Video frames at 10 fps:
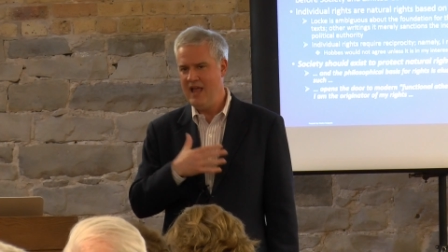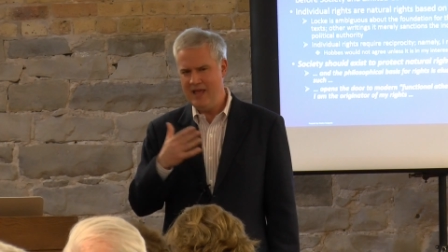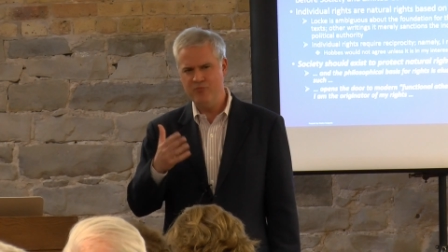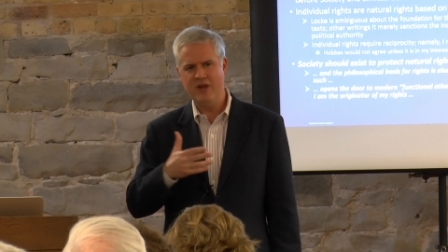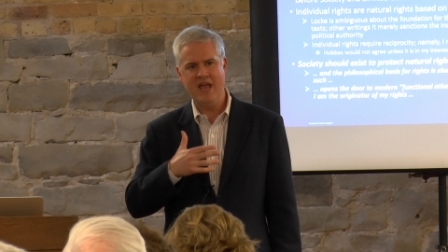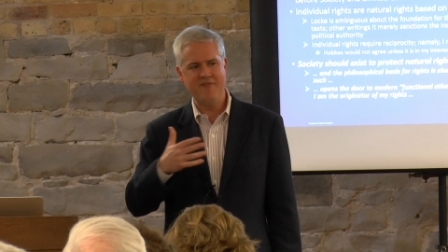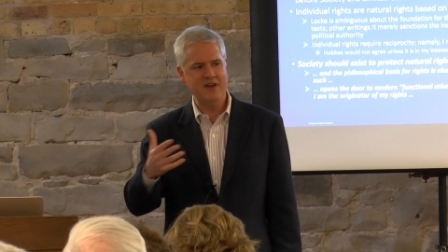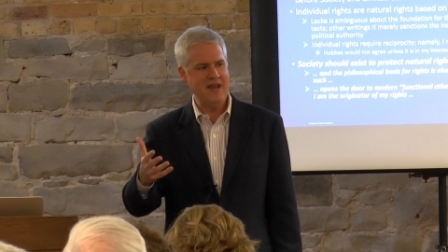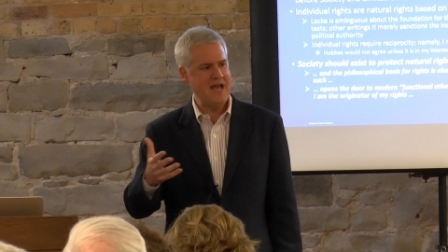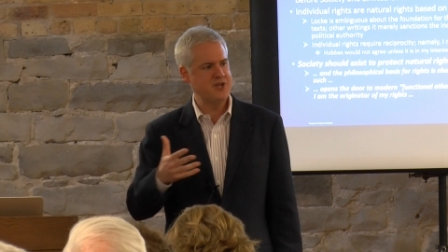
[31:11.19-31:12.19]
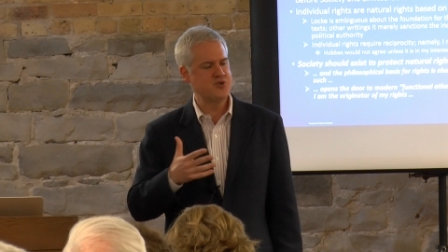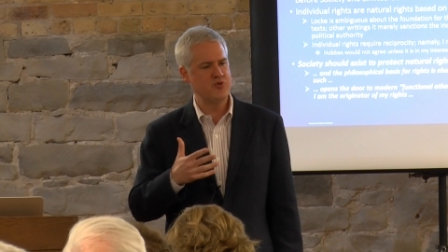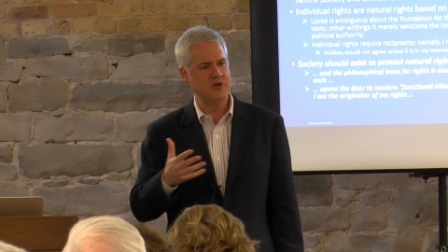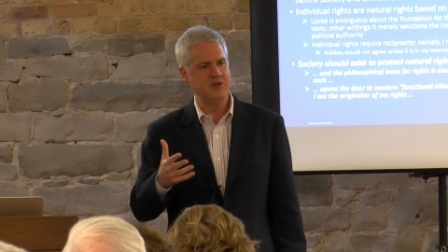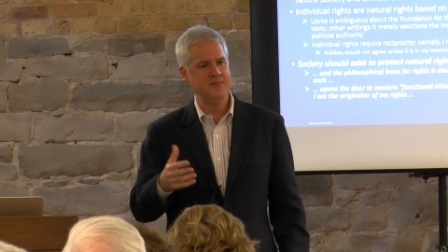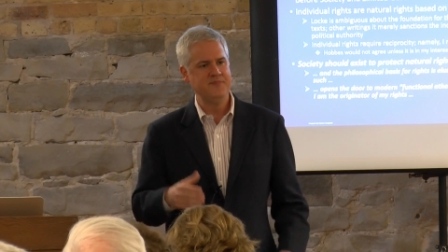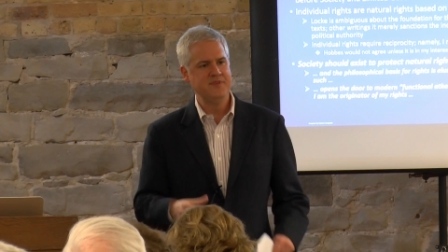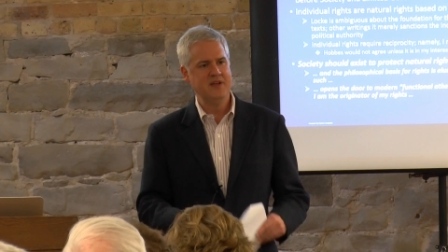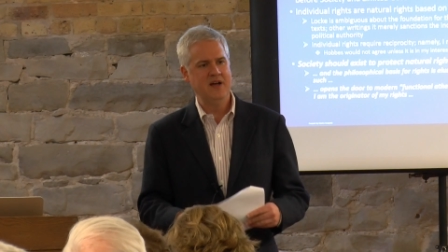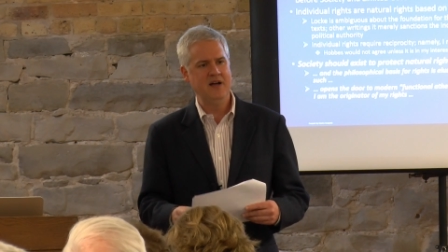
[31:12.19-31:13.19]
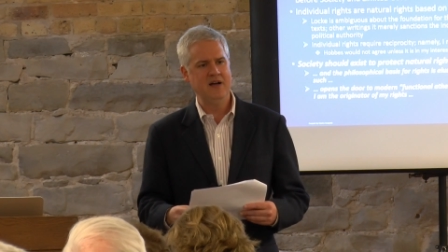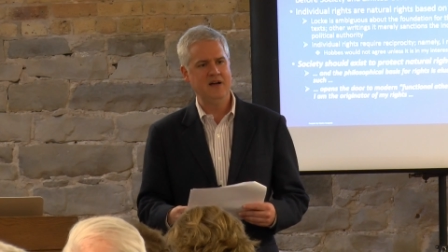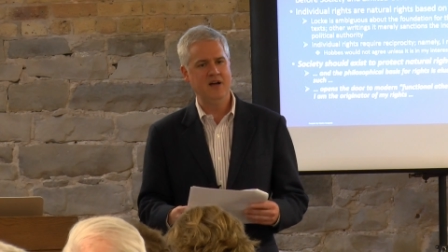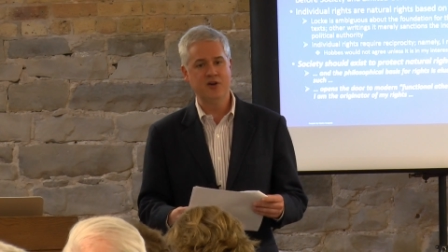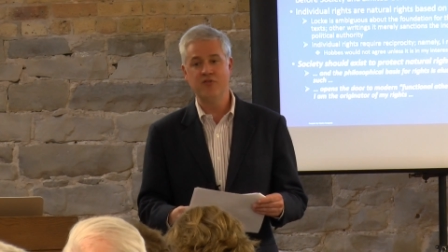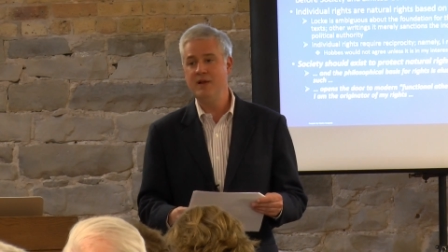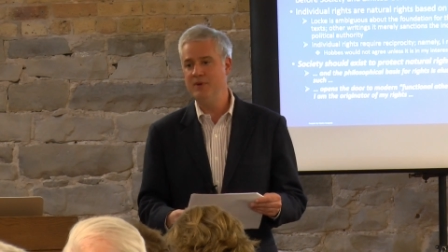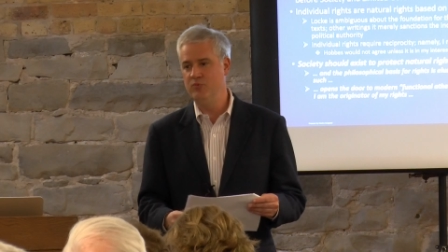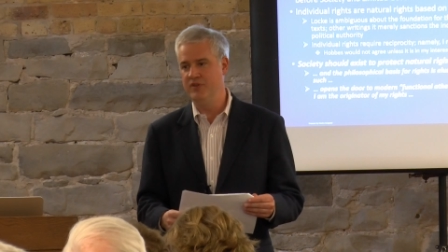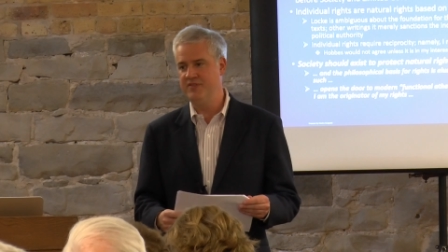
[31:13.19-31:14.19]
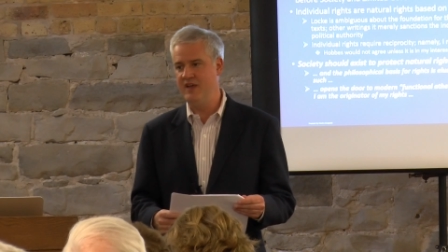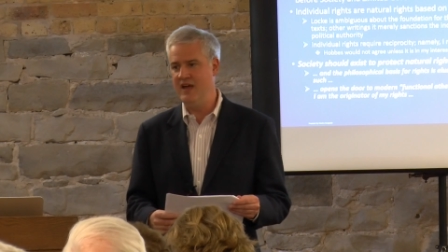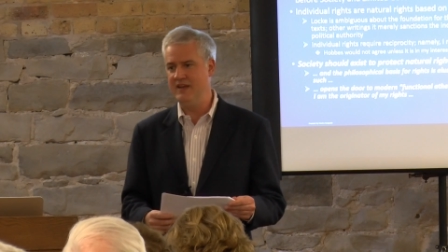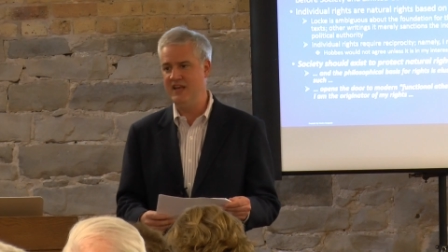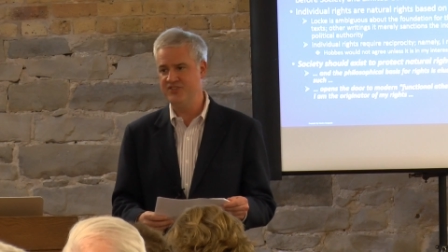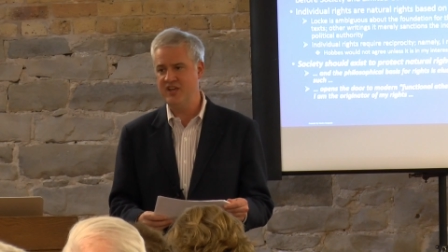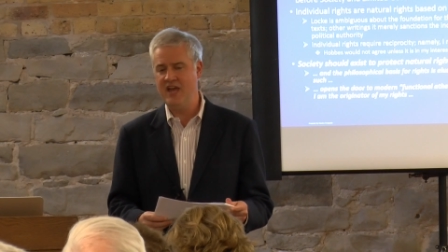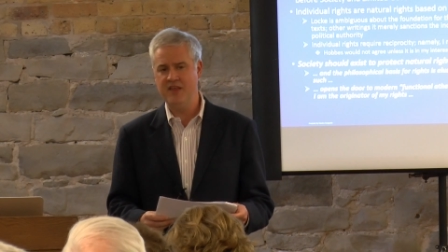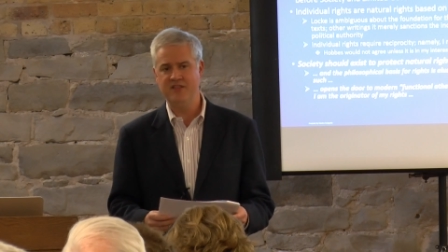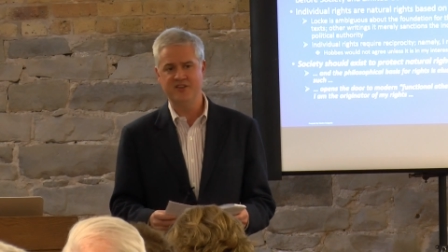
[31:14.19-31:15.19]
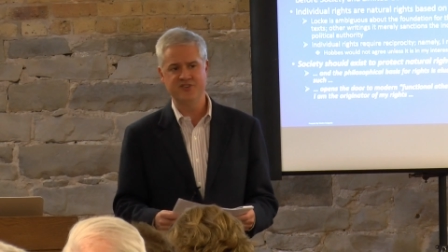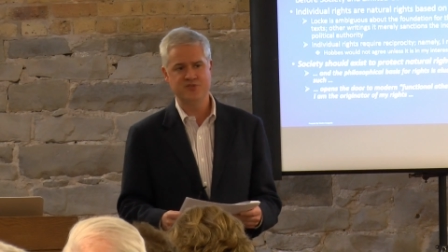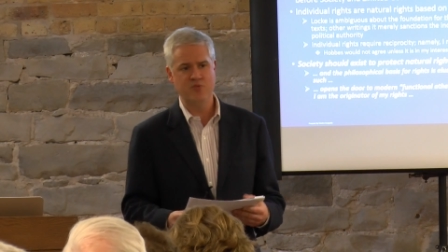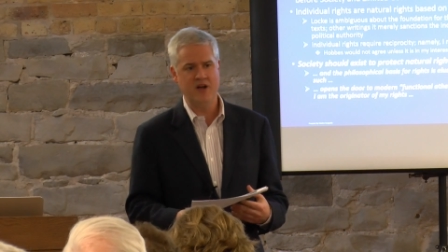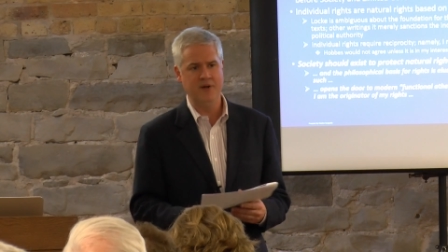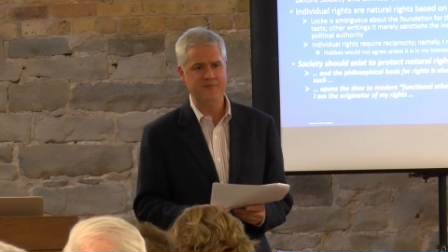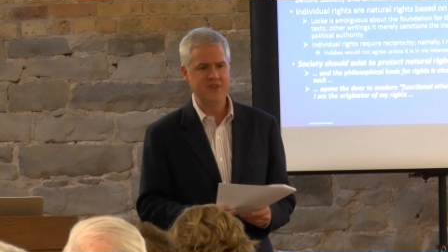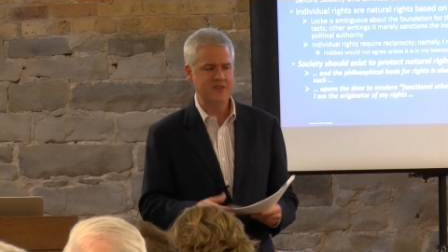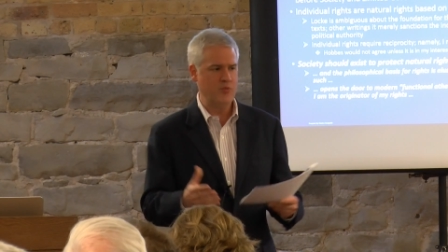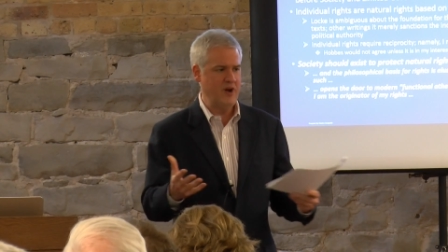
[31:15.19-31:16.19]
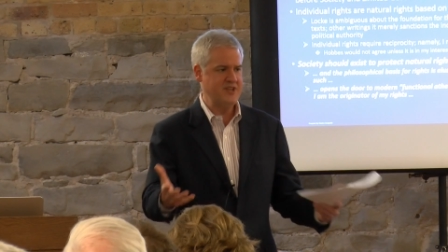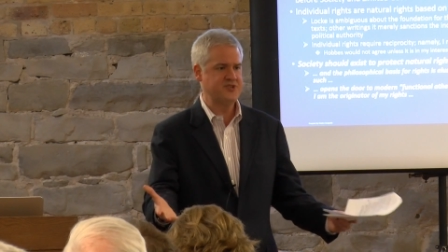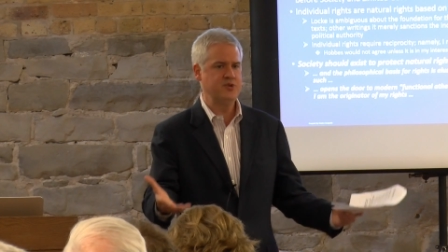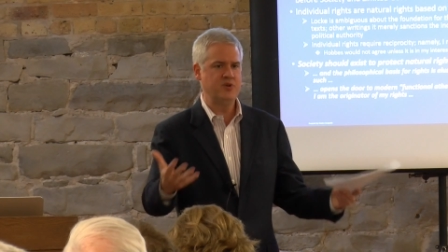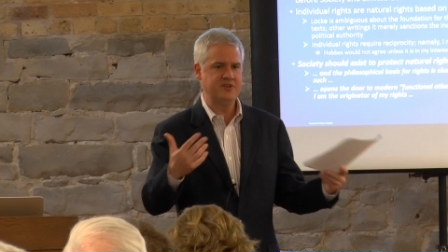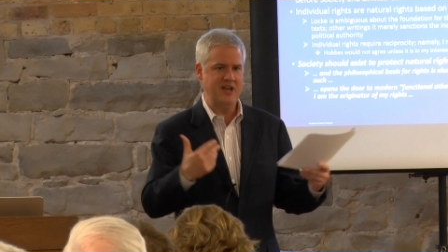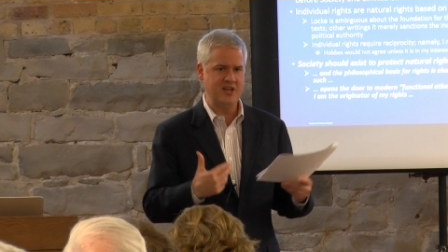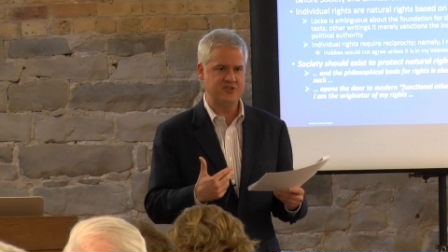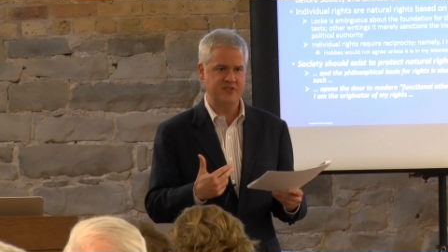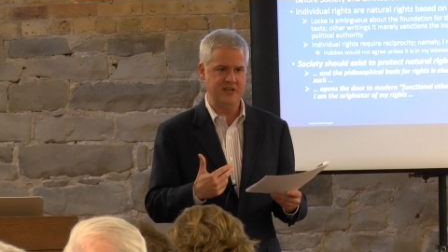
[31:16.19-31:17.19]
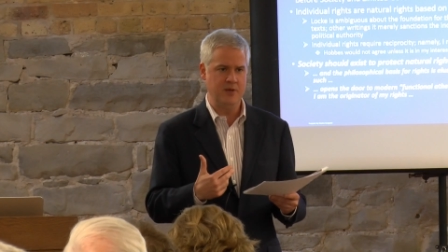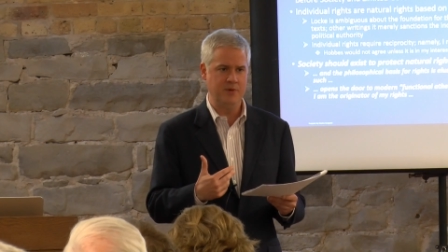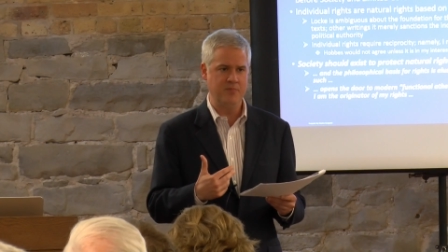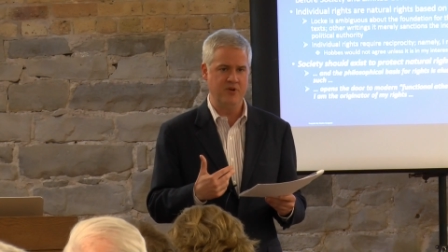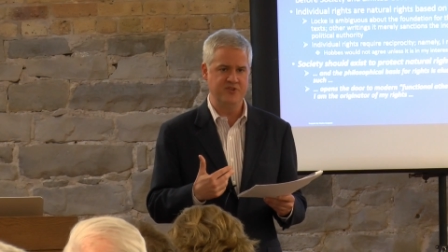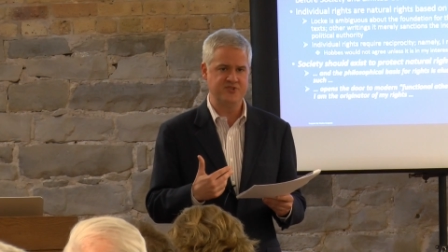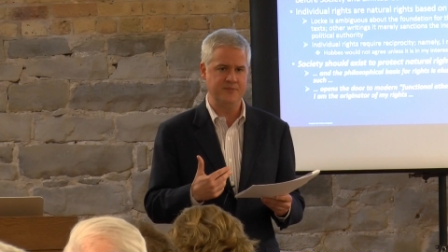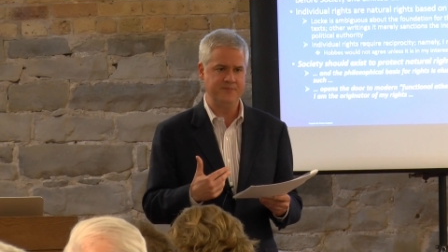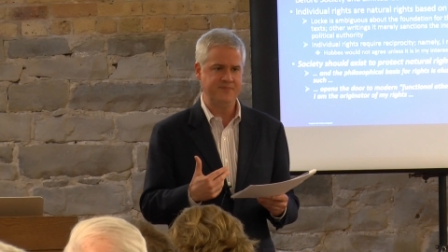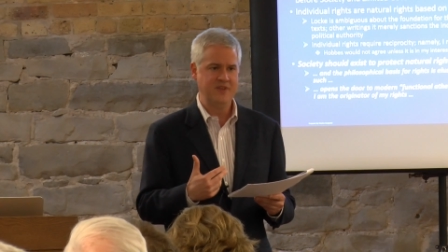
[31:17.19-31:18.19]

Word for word: And we have a natural uh, agreement with that as Catholics as well, that rights do attach to the human person.